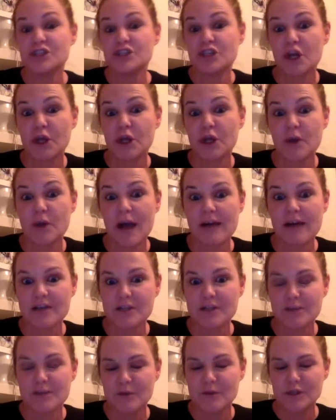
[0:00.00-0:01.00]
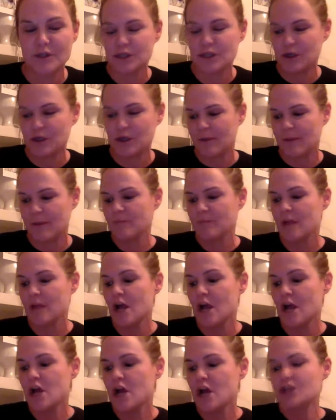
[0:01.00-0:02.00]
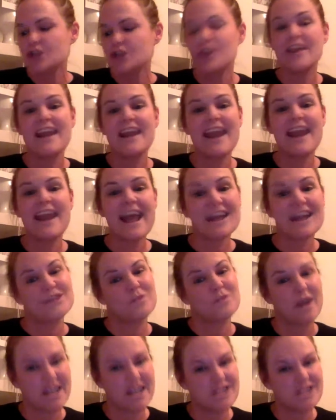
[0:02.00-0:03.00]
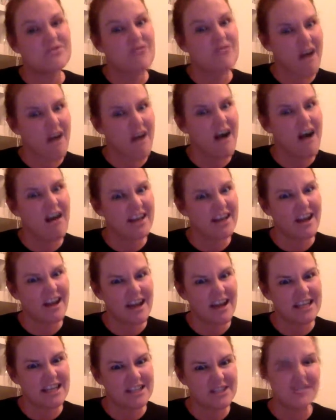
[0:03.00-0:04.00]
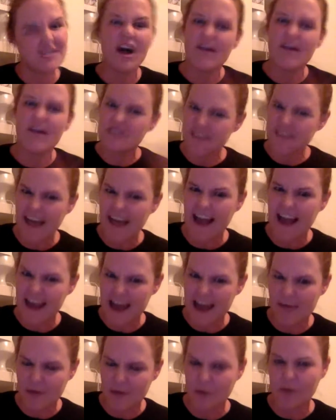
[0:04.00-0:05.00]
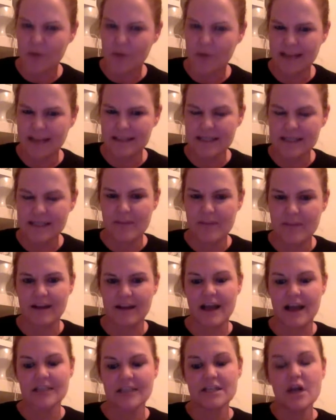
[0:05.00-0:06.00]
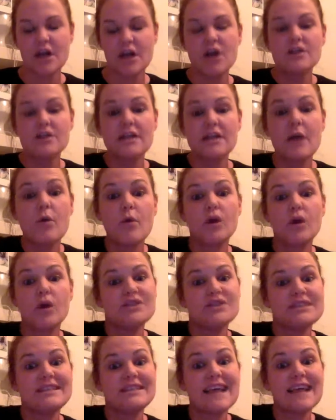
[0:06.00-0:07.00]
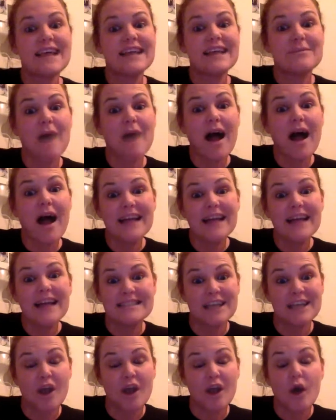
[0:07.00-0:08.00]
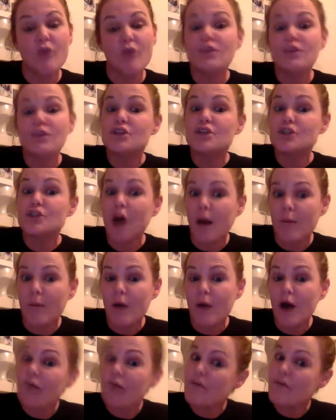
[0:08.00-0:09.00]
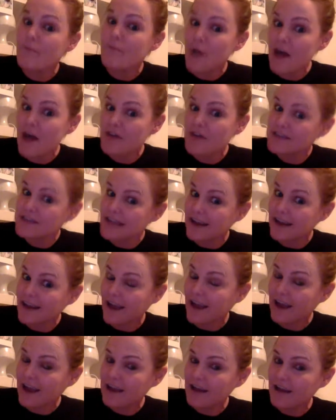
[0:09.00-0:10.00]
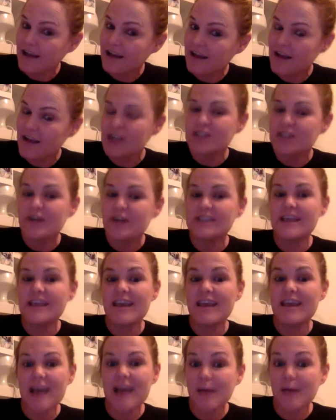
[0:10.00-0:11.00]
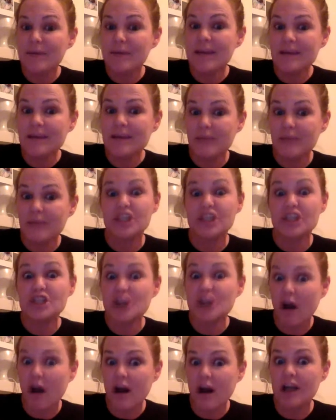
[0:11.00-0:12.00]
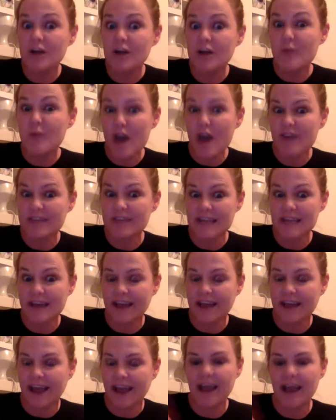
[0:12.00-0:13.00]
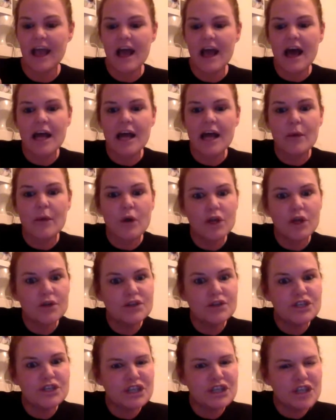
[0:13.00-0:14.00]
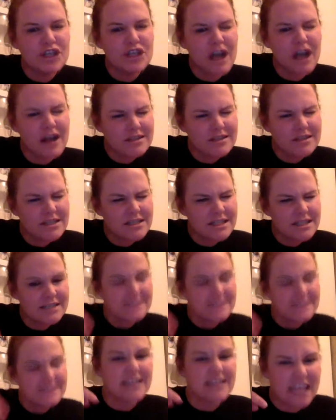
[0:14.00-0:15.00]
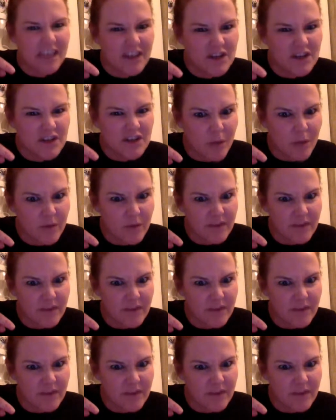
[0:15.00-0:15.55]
you how to do them. So the next one is rather nice because after that lemon, we need something nice. So I want you to take some icing off the top of a birthday cake. So it's a yummy, yummy chocolate birthday cake. And I want you just to sneak the top of the